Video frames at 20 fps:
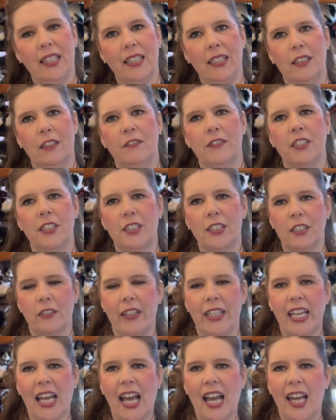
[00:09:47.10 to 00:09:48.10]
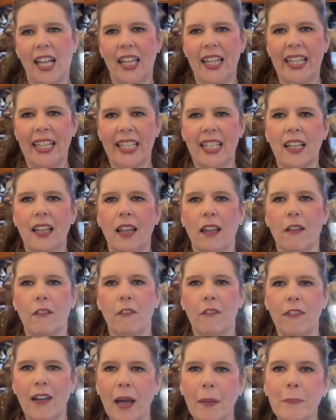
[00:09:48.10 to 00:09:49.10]
loved doing our little
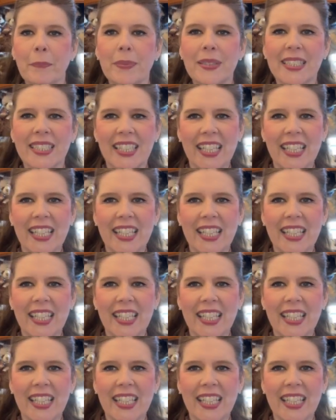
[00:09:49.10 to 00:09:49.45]
vamps